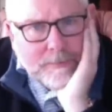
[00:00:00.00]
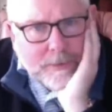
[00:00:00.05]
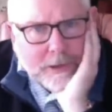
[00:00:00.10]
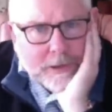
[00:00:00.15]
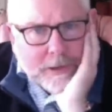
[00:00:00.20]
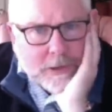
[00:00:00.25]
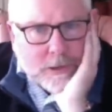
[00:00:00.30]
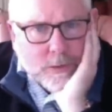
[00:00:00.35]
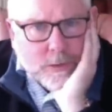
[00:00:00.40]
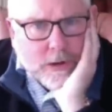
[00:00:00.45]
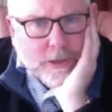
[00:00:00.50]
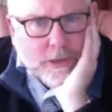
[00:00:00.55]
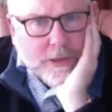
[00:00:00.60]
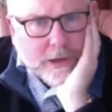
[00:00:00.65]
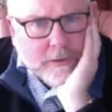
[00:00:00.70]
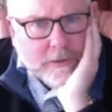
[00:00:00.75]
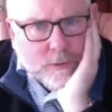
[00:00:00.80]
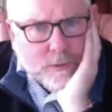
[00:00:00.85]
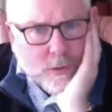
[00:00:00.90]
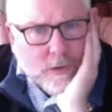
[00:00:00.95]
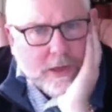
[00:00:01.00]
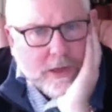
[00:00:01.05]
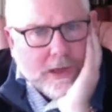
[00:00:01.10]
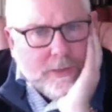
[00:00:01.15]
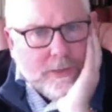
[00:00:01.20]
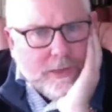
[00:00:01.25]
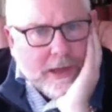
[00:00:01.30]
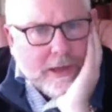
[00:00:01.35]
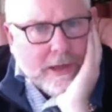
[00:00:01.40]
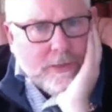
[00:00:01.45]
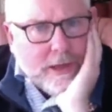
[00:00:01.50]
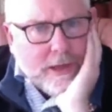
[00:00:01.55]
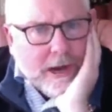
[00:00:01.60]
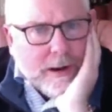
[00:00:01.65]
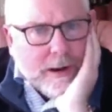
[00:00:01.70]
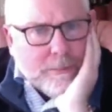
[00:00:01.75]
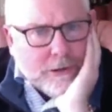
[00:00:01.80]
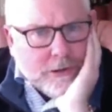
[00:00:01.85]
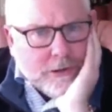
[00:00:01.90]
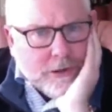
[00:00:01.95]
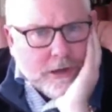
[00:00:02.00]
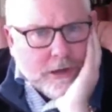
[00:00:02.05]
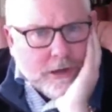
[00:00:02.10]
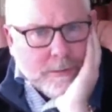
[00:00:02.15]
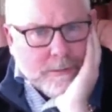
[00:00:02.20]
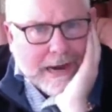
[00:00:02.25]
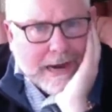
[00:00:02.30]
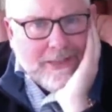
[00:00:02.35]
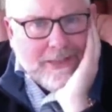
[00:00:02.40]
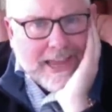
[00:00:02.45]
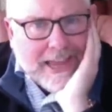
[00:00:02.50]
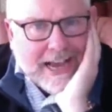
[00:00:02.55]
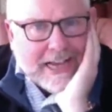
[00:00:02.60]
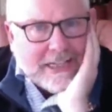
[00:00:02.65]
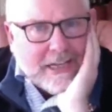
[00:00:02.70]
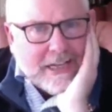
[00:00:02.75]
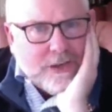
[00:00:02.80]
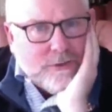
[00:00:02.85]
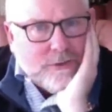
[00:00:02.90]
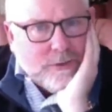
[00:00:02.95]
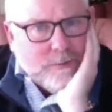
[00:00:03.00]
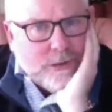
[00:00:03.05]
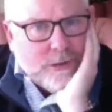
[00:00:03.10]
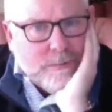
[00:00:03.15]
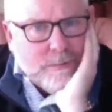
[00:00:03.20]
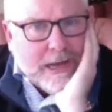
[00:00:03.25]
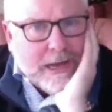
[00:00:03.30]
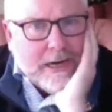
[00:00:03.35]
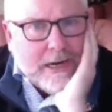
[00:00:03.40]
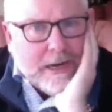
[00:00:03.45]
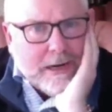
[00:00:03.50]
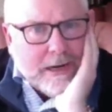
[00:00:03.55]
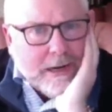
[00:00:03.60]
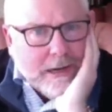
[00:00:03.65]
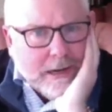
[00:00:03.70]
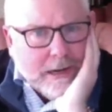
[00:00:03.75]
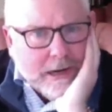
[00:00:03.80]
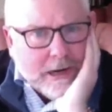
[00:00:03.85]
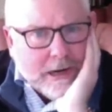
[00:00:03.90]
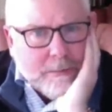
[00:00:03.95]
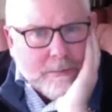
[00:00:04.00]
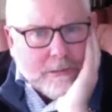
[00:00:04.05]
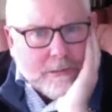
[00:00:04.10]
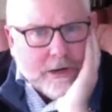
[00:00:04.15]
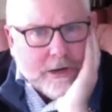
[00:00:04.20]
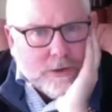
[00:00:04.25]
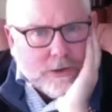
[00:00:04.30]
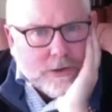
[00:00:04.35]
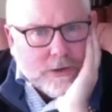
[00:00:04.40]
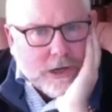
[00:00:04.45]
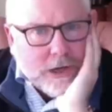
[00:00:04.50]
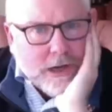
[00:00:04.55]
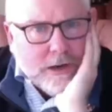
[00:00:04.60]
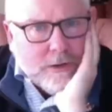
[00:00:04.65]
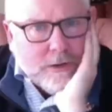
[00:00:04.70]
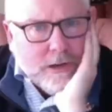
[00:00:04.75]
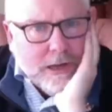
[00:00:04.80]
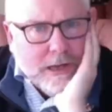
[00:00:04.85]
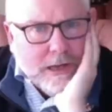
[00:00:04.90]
And so I think for that, they had the opportunity to buy the assets from Dominion a couple of years ago.